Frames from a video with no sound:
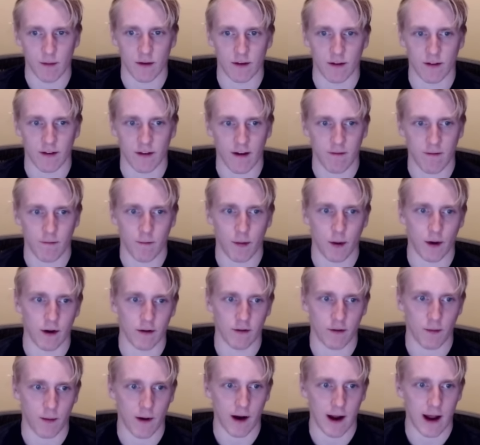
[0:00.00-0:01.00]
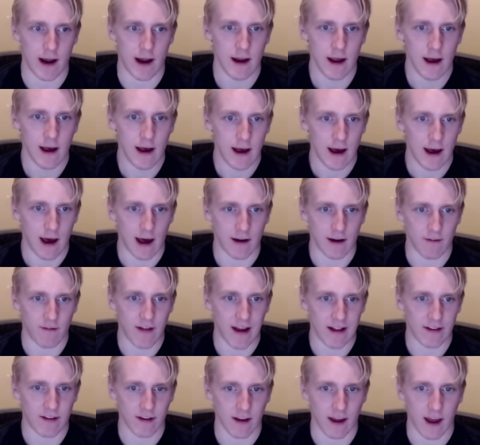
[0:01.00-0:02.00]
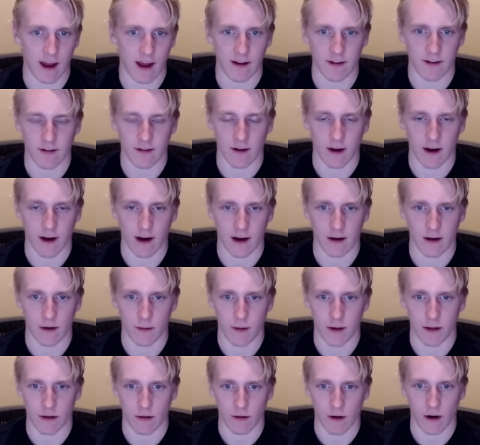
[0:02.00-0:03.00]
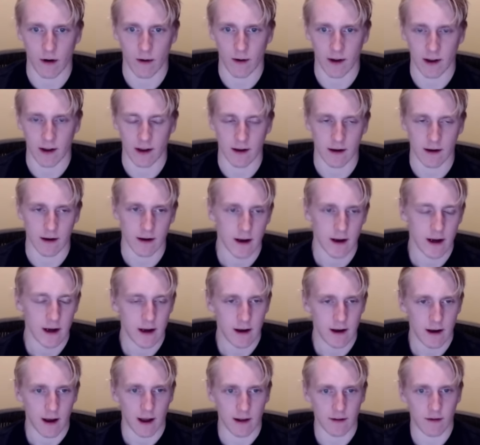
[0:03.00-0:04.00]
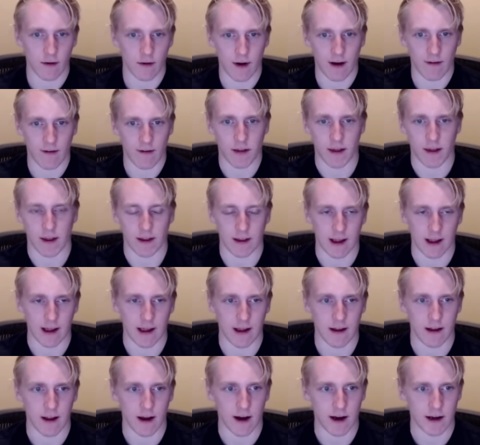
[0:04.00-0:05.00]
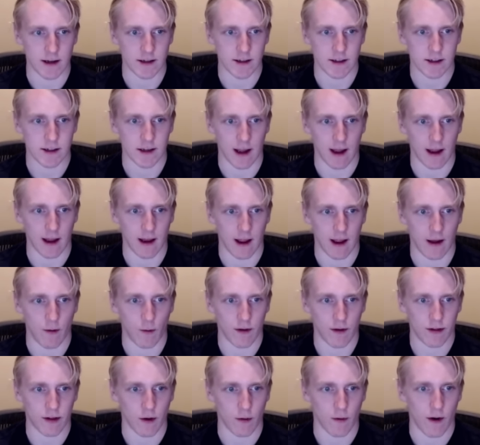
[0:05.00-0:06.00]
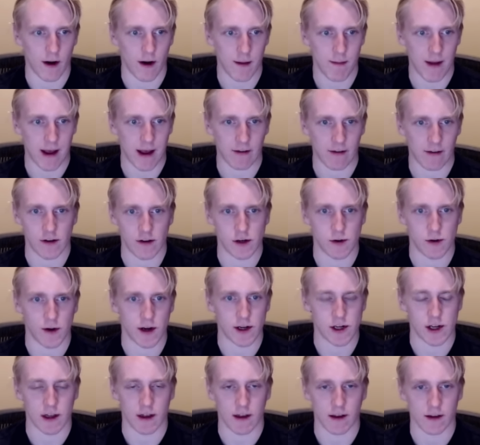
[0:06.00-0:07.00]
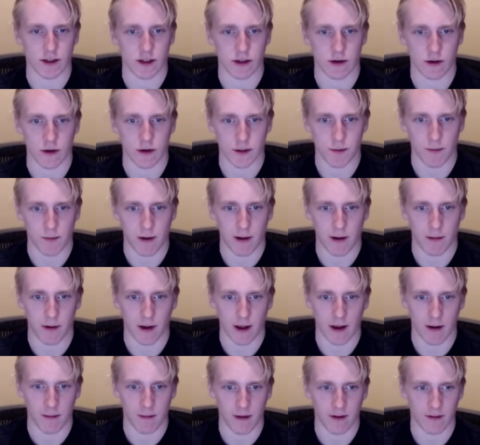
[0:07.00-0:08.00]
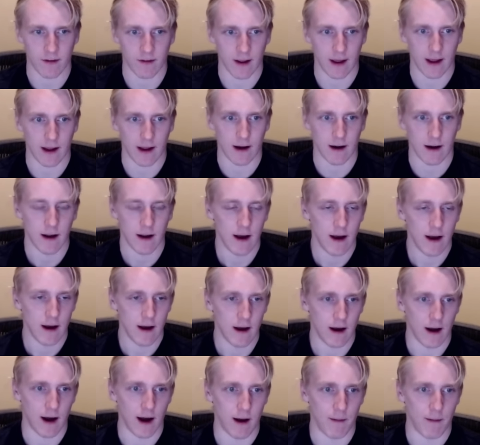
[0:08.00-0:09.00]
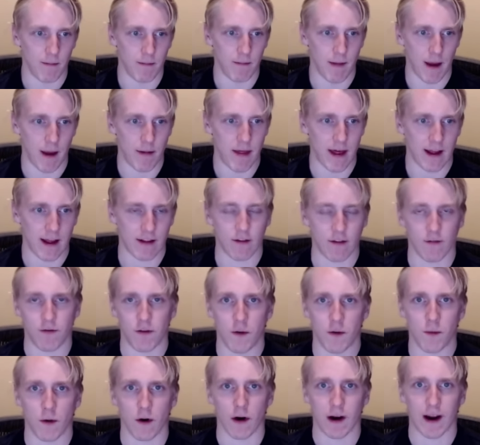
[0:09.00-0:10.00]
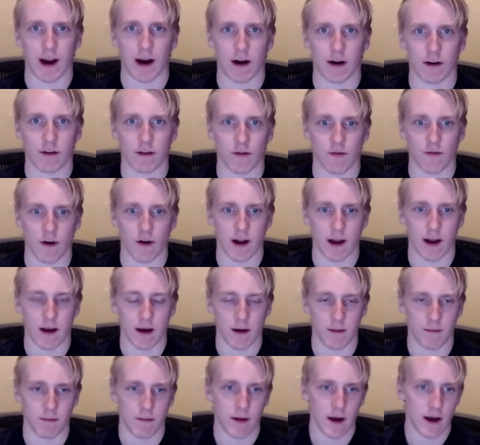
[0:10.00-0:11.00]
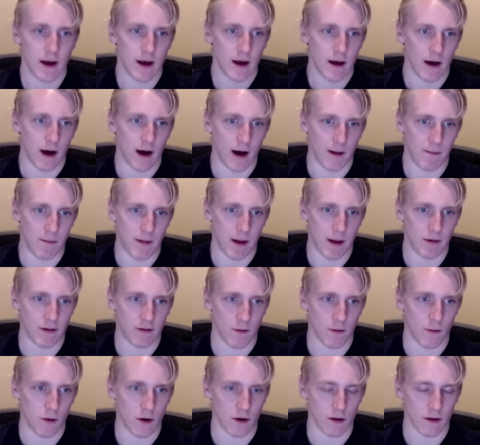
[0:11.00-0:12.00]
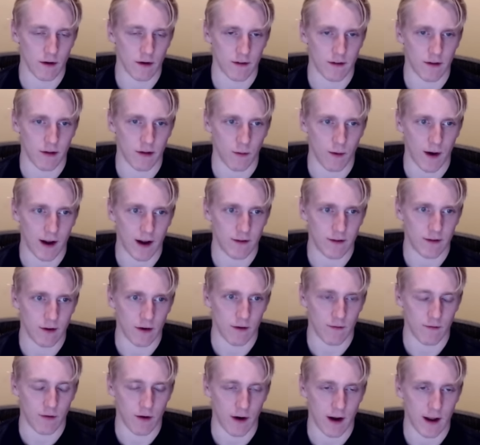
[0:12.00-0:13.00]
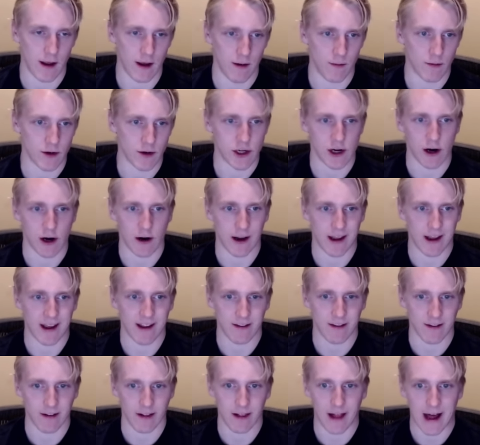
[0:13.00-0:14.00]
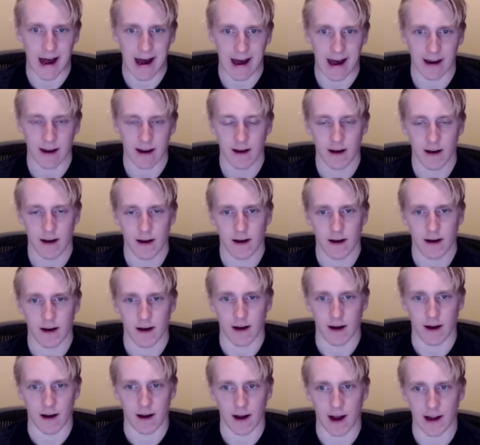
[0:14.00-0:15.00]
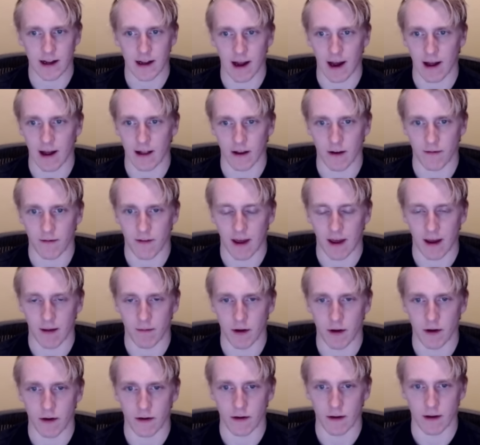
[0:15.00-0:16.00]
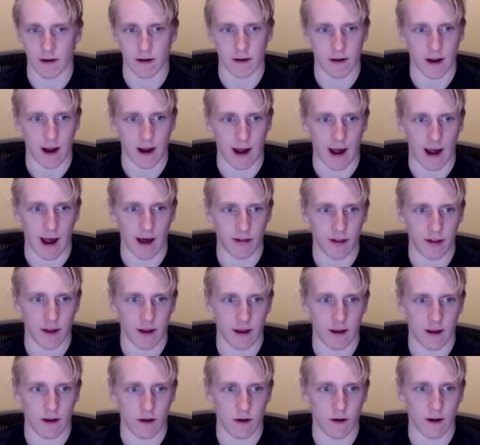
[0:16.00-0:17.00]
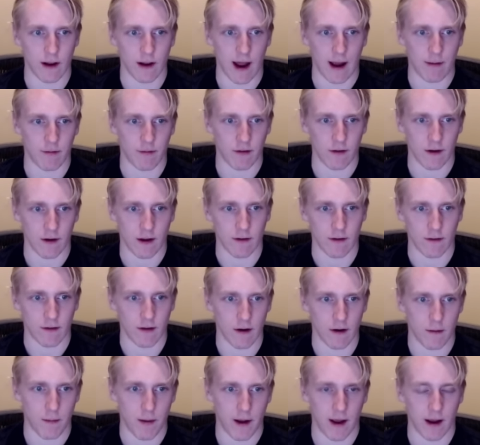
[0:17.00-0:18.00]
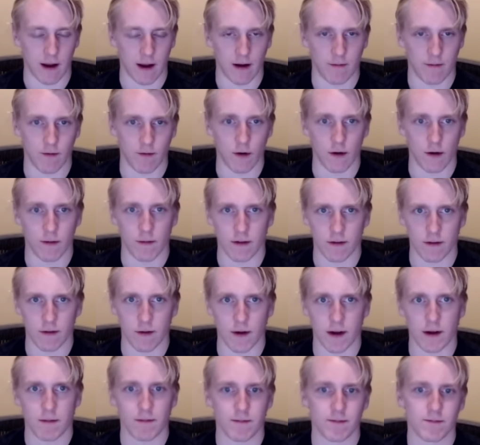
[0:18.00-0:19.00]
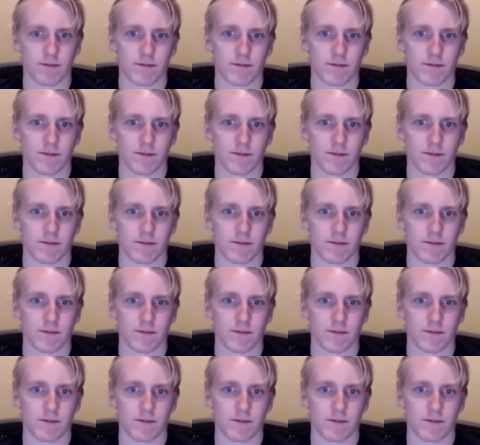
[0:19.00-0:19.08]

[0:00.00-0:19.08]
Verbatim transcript: It's a seven-point spread, and if that's the case, uh, he'll be throwing and and doing everything that he does. And, and with the running back situation, I think Stewart's probably going to miss again. Um, maybe that's a few more carries for him. Uh, maybe some more looks in the red zone for him, which he already gets a lot. Uh, I, I, love Cam Newton, and I, I, think you can absolutely consider paying up for him this week.